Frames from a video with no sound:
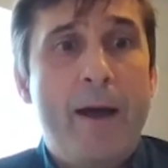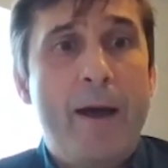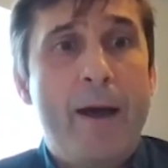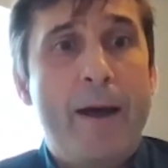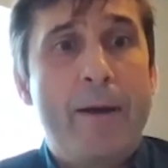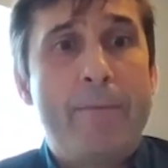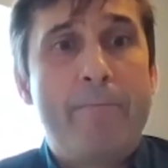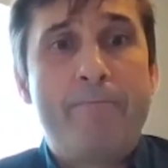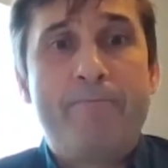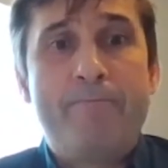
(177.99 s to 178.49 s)

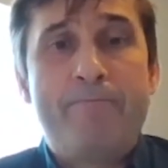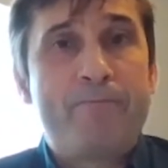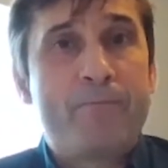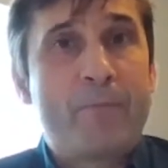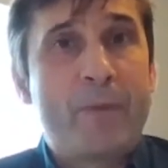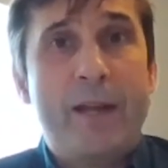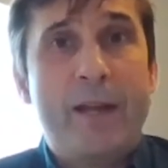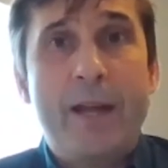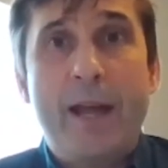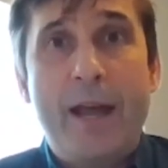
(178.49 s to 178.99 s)

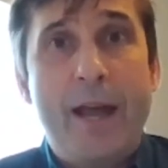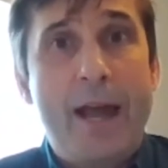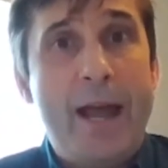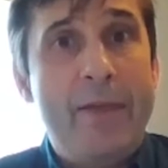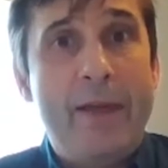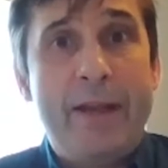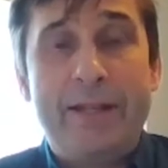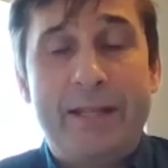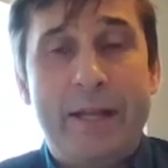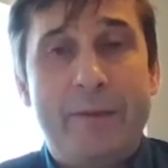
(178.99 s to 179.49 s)

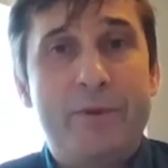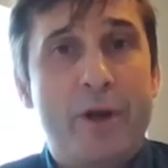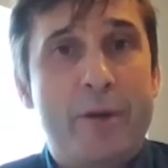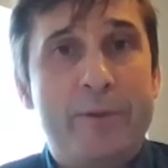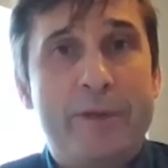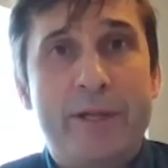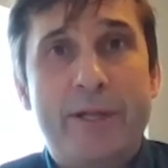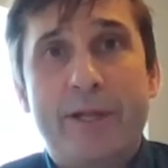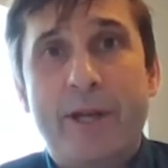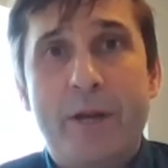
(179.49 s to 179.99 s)
And then
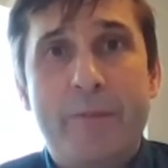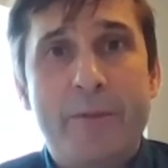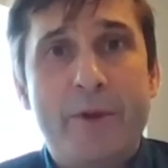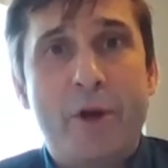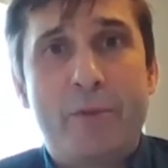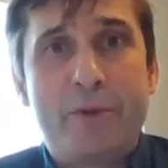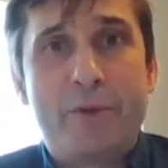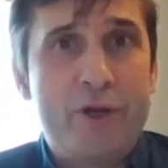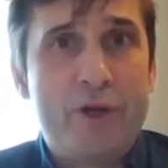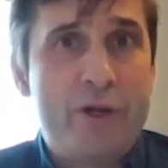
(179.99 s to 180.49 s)
sometimes there's going to
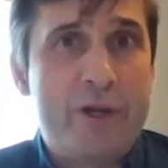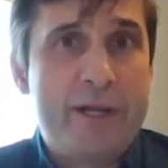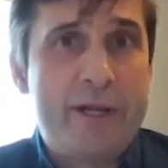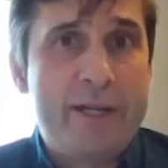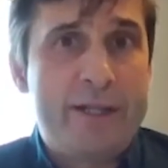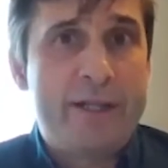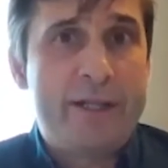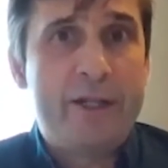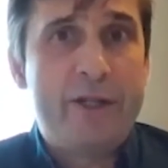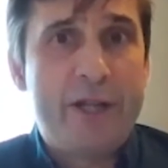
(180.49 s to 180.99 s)
be
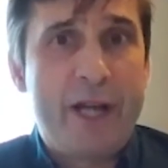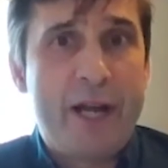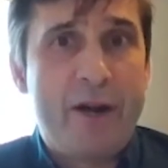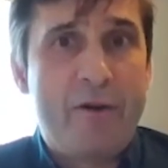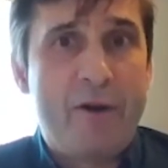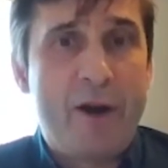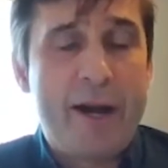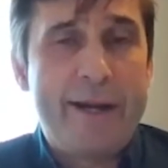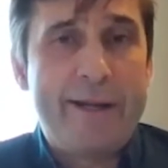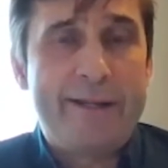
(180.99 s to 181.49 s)
opportunities to
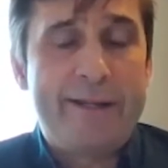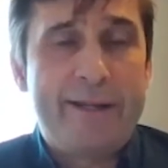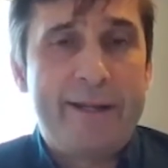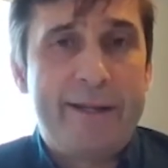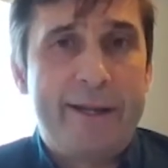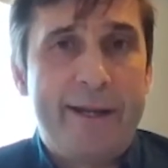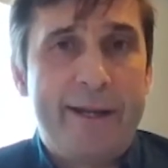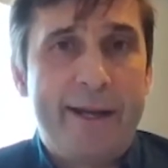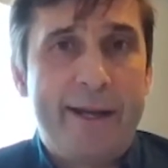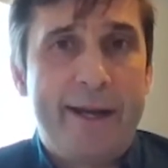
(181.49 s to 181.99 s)
generate
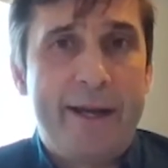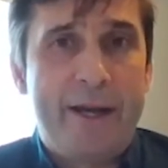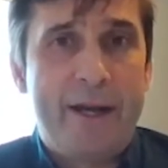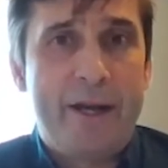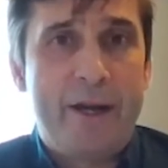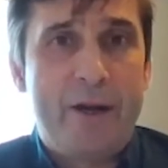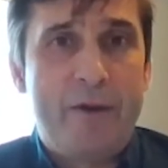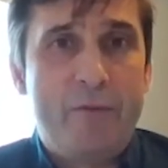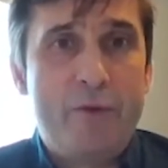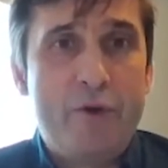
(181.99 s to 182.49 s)

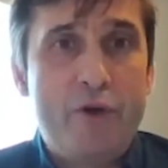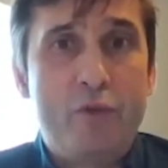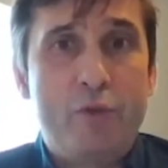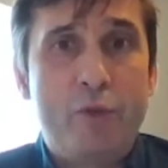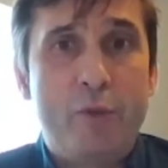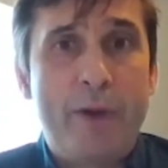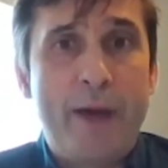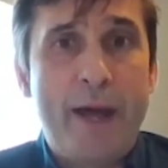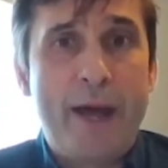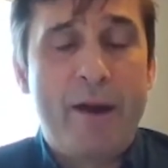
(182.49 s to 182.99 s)

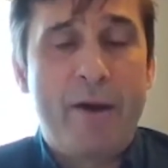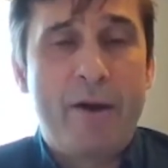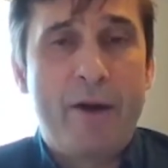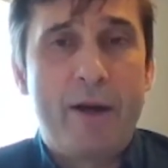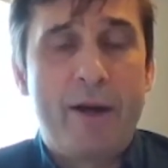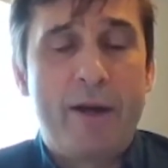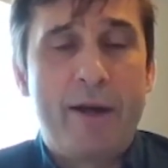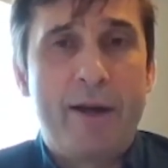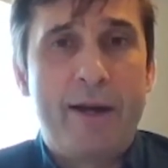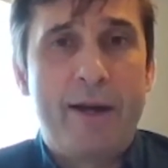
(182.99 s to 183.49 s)
renewable
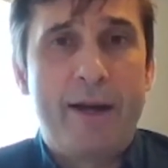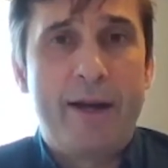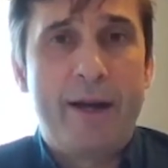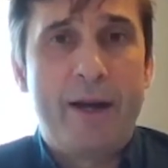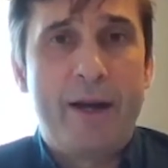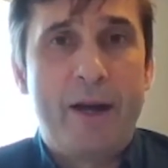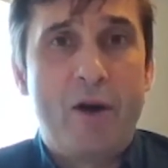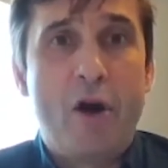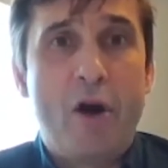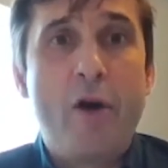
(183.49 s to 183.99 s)
power
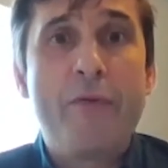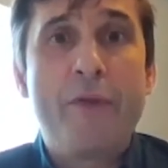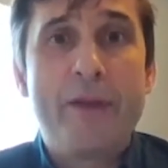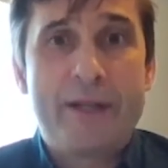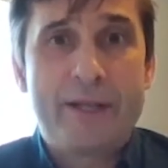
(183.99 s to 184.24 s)
on